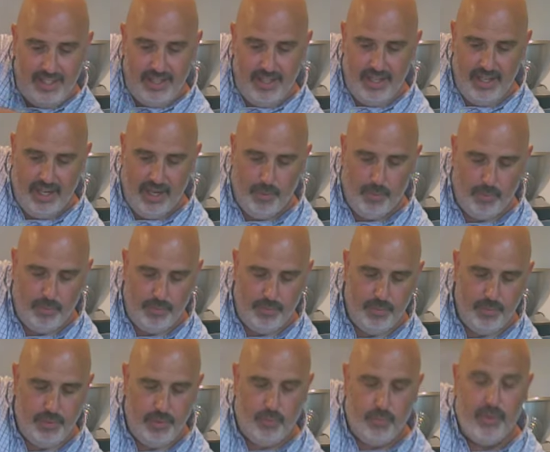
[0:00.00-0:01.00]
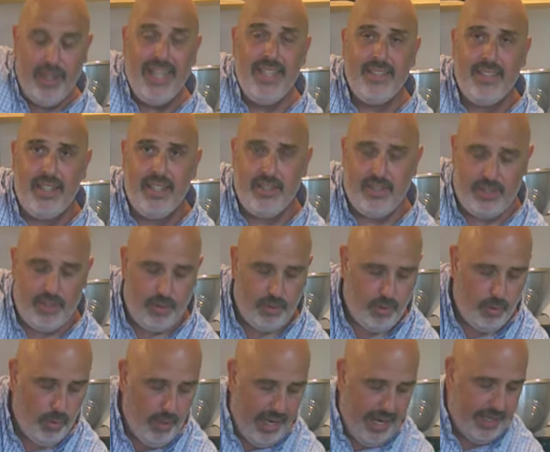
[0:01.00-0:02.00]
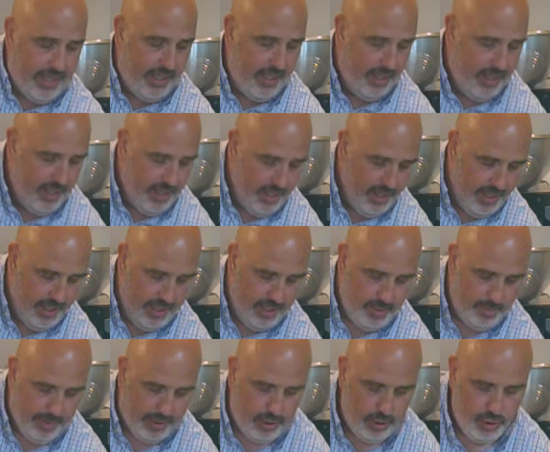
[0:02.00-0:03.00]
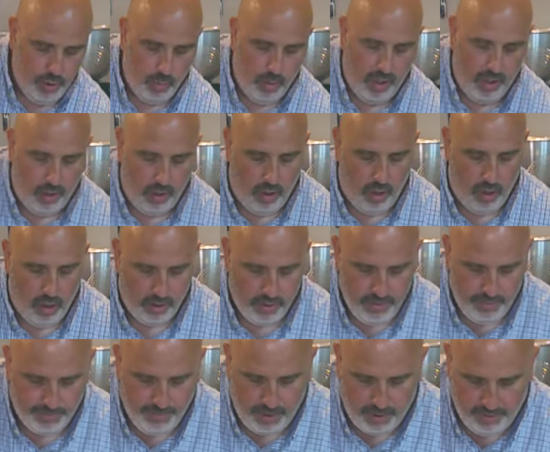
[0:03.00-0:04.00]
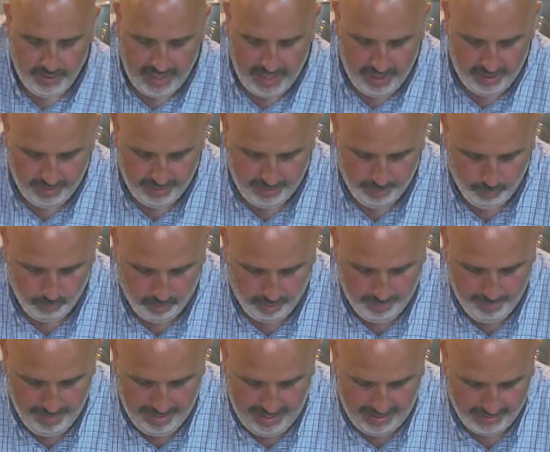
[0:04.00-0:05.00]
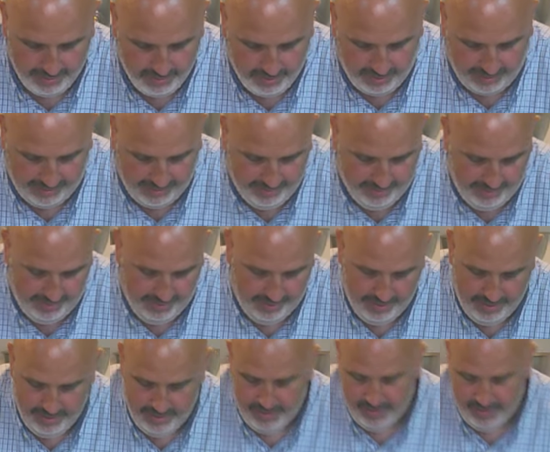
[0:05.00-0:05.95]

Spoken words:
And now, the reason it's so quick is because you want it all to fall down in one mass, like it did.